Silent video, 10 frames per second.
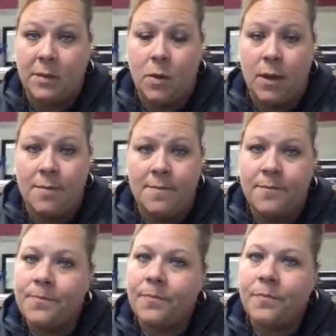to someone.
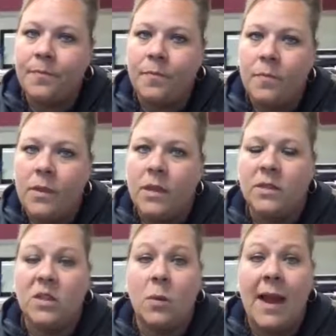
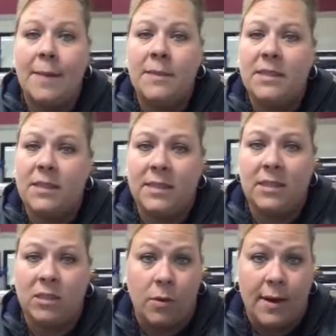So what happens in
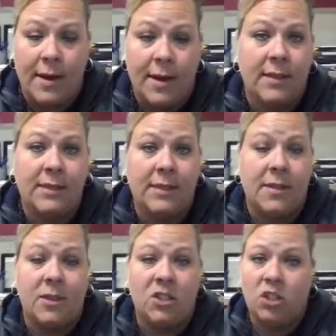this story is
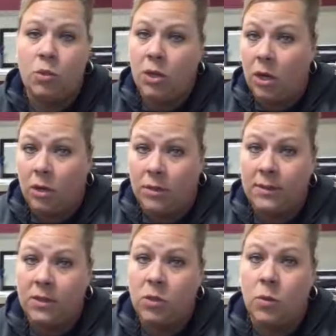that there's two
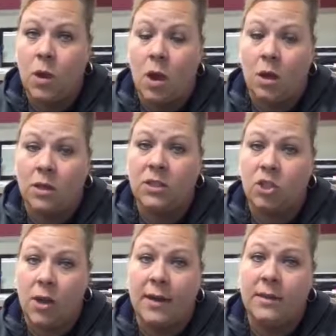girls who are
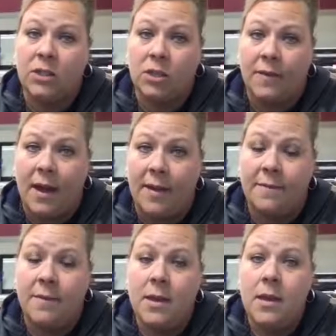trying to
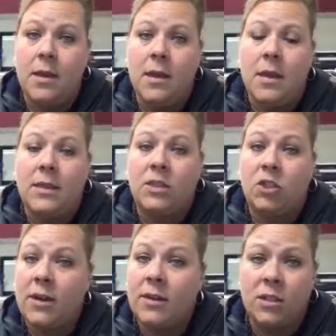survive,
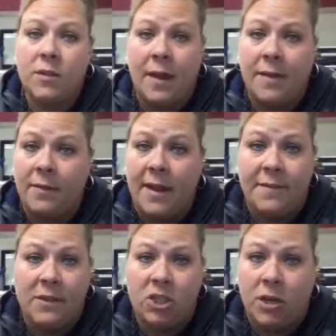trying to survive
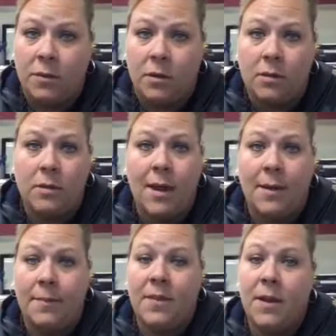life in general.
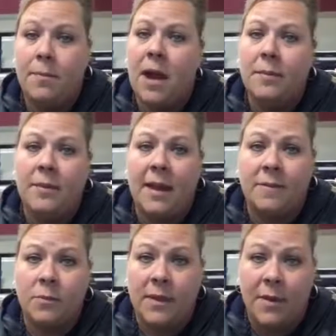Um, their mom
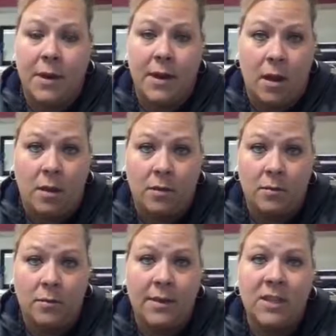left when they were young.
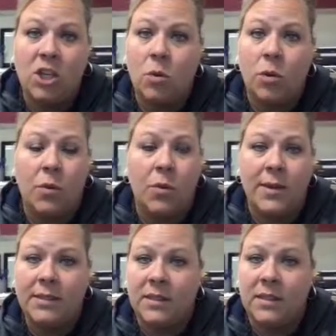They don't know the
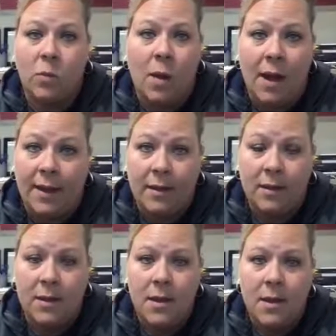reasons why.